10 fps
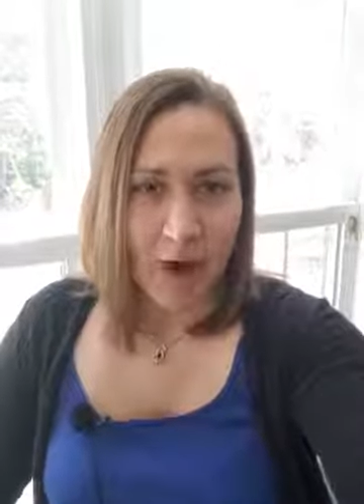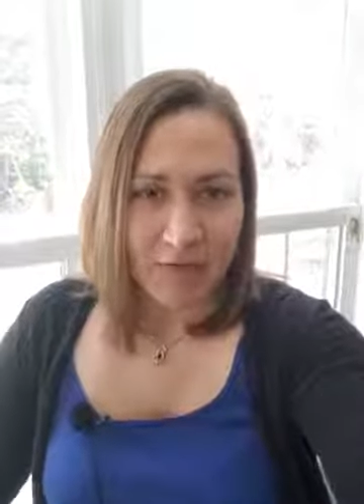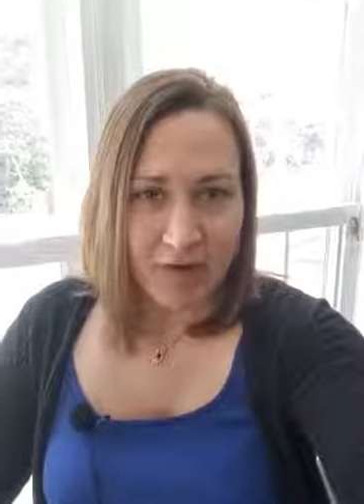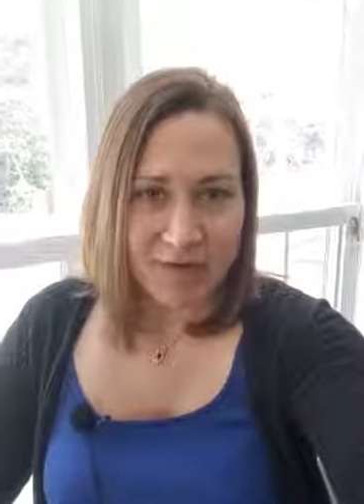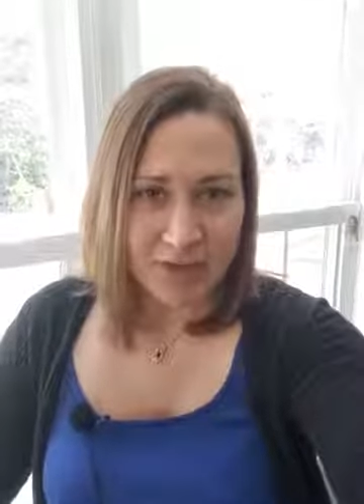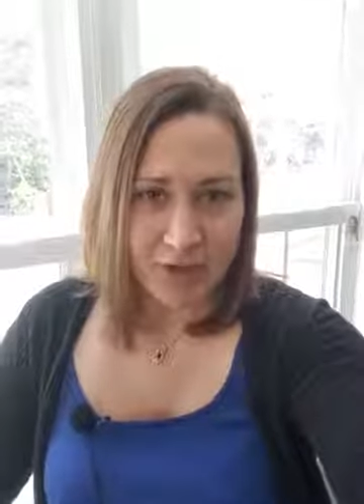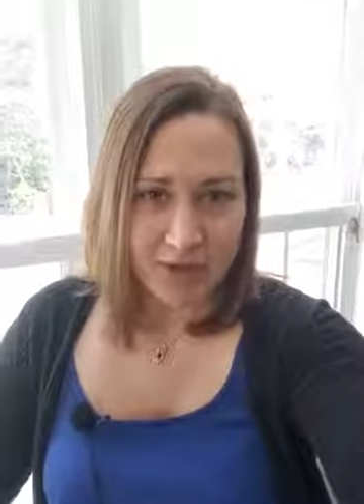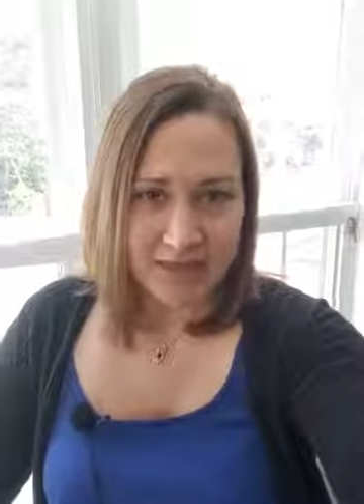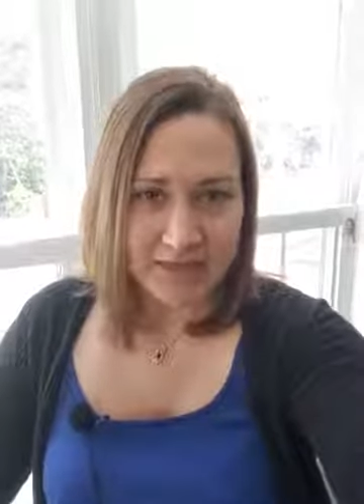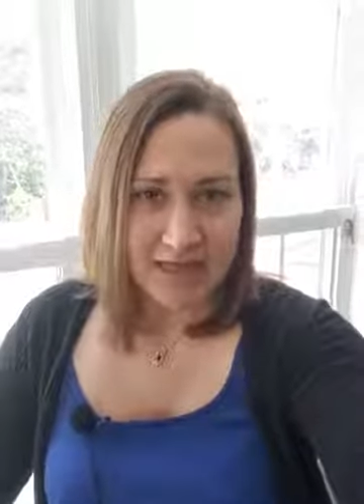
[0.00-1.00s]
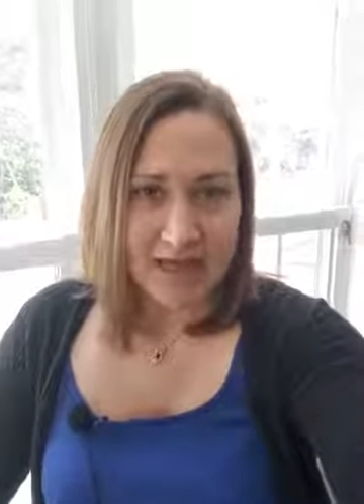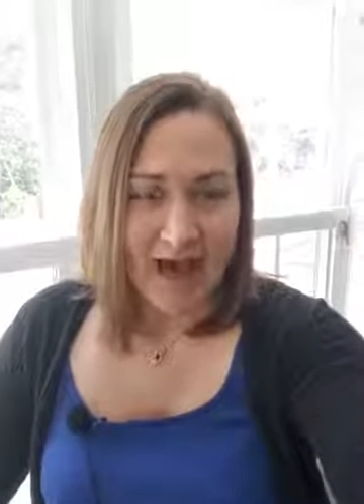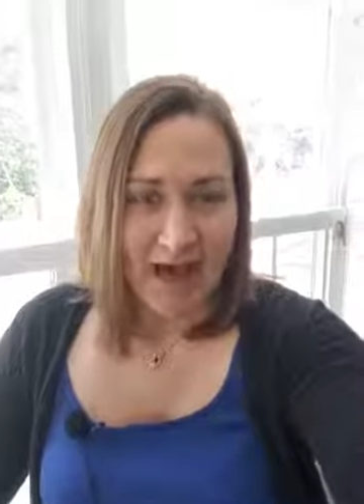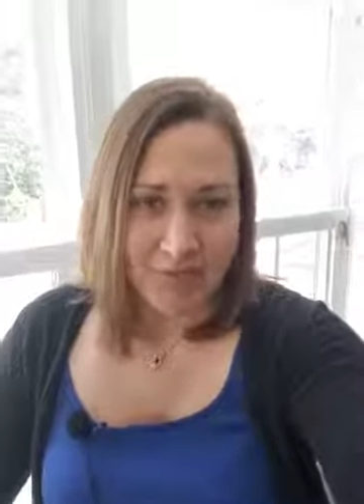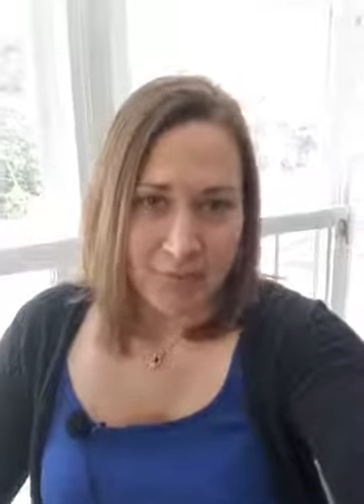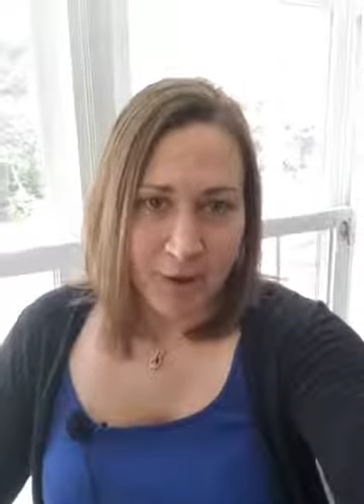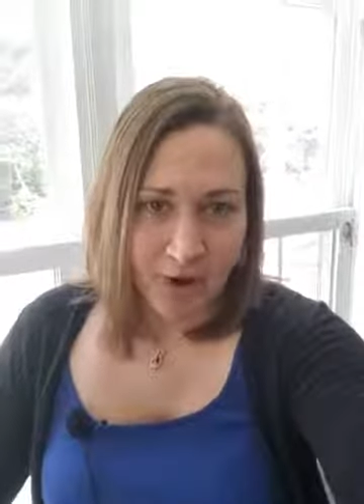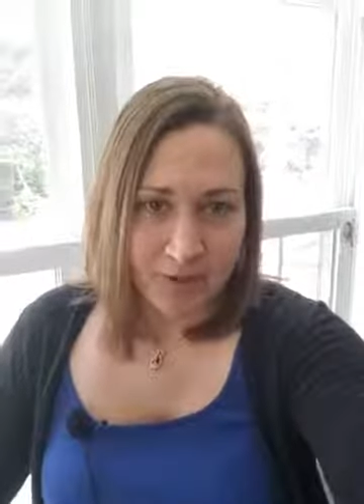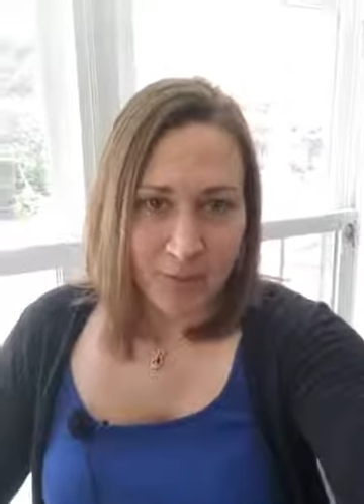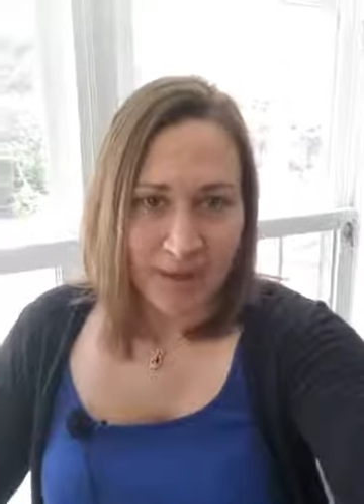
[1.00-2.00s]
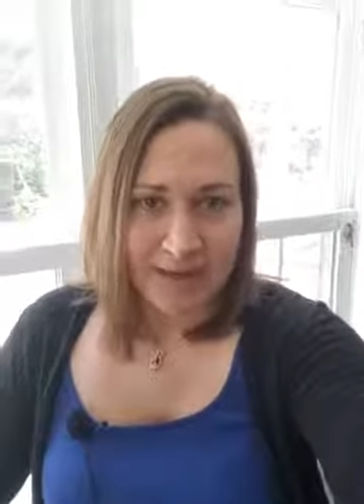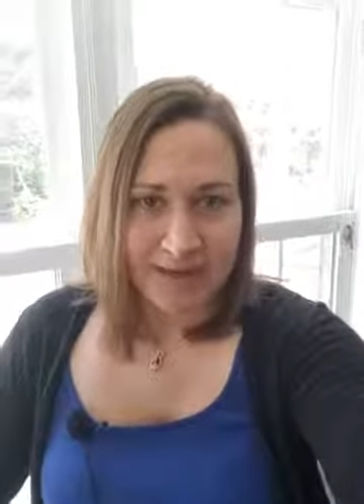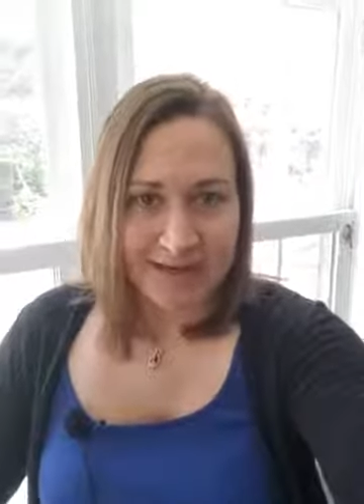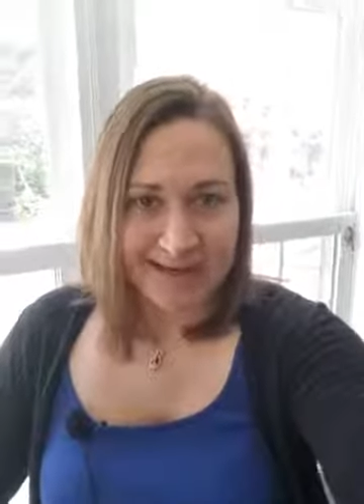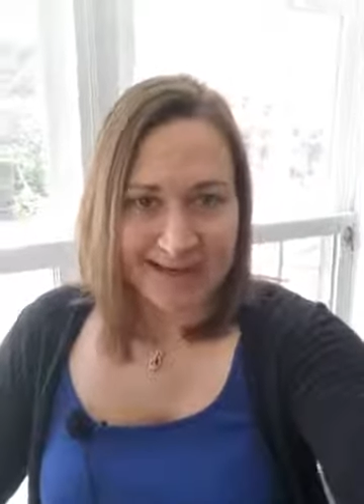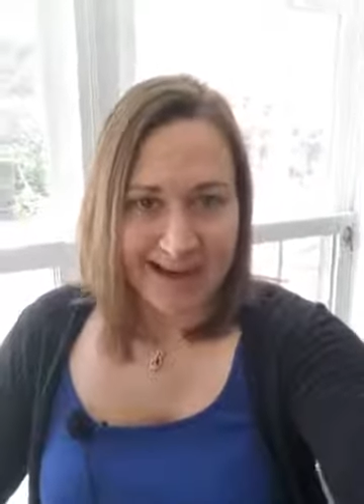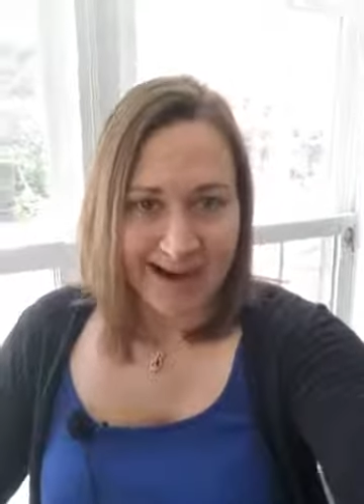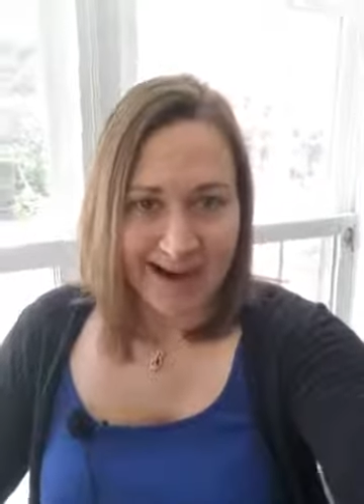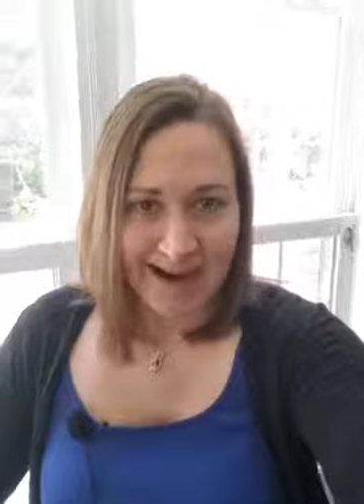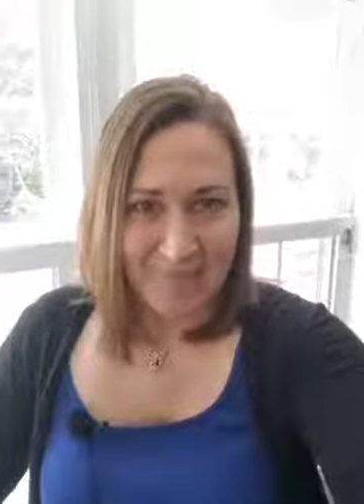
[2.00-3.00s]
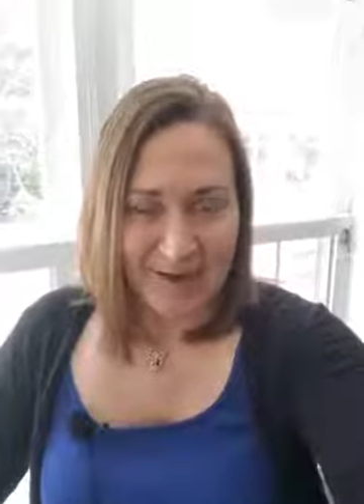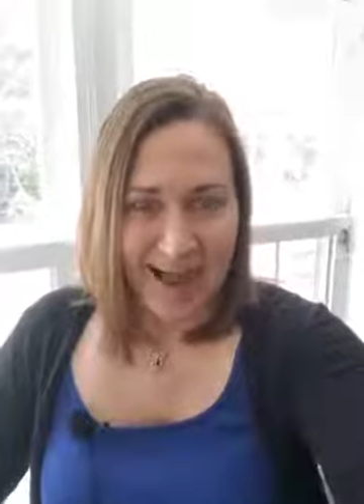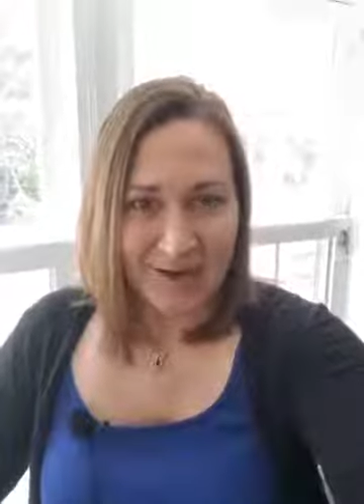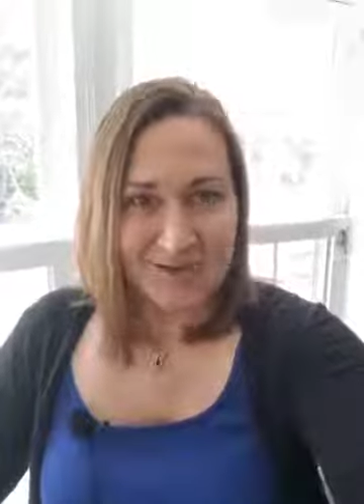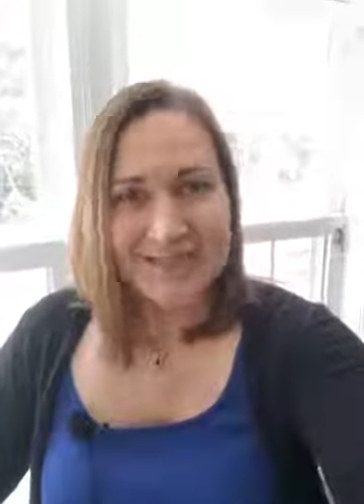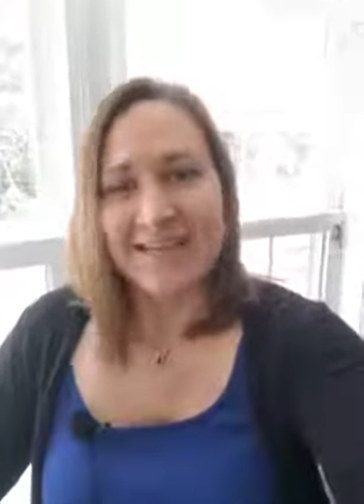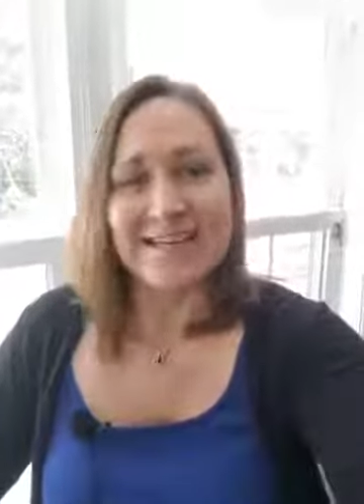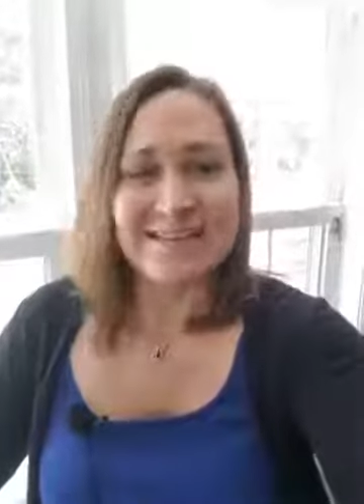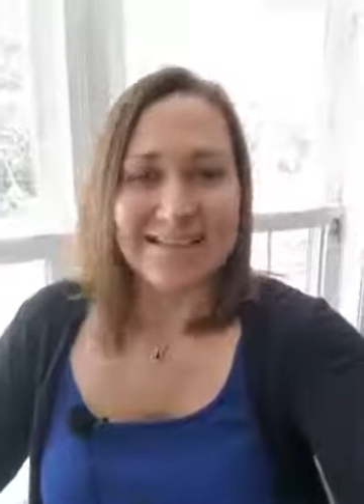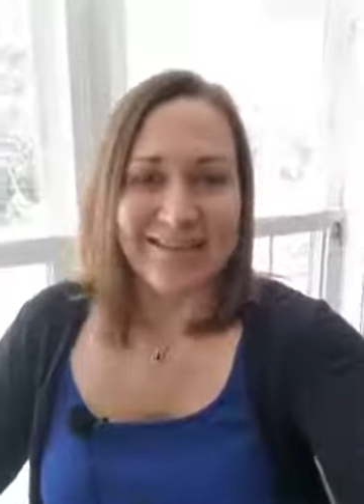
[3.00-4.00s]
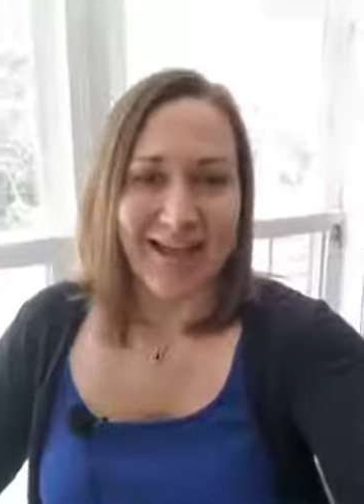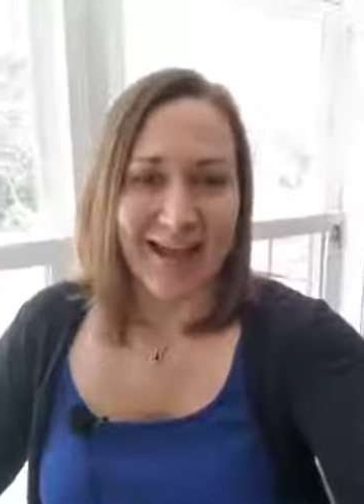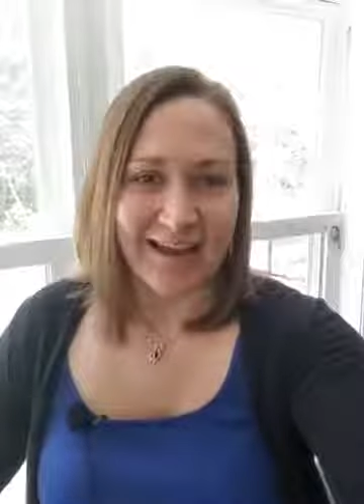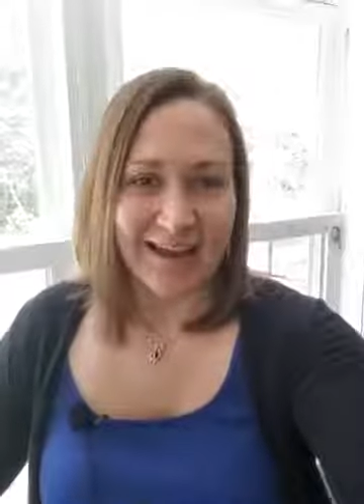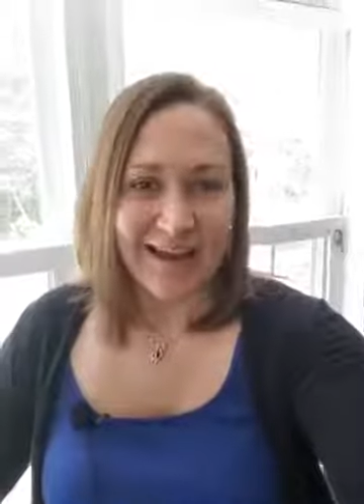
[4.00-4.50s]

I've always heard it's half your body weight in ounces." And then,